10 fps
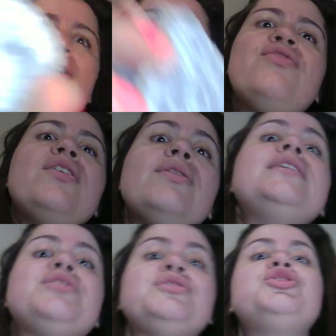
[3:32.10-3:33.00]
you feel
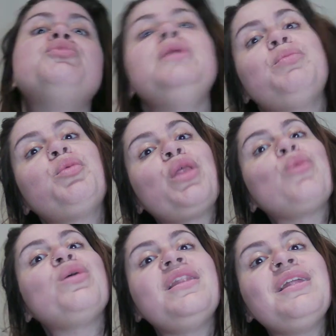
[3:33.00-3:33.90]
these are two people
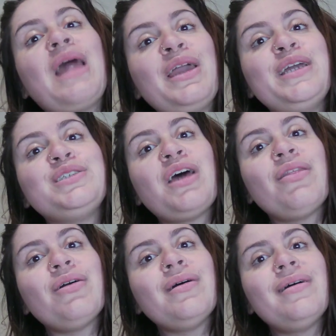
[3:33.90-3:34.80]
that really like each
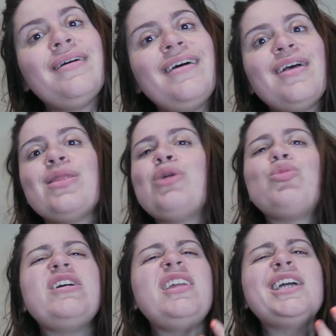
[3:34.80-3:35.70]
other. They
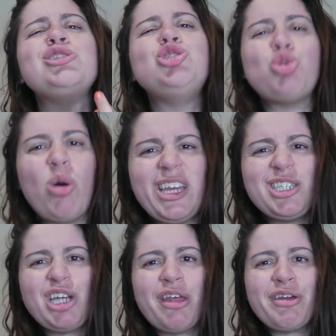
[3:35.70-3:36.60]
really enjoy
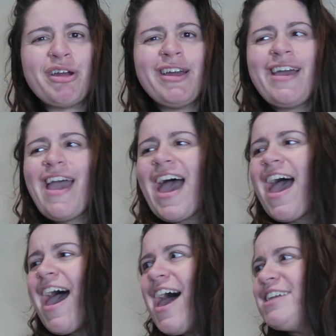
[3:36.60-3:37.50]
each other.
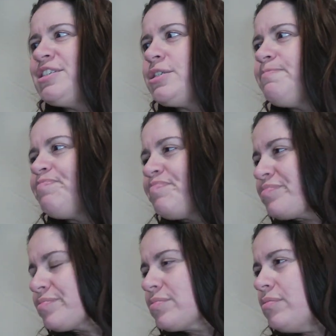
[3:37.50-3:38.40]
And
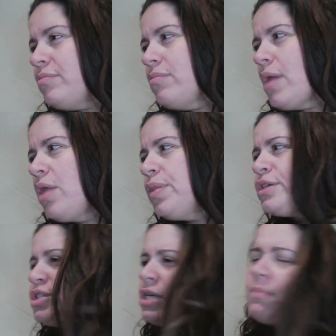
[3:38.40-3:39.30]

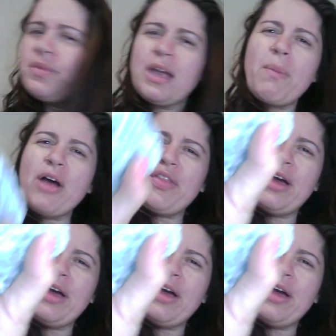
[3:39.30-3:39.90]
there's something about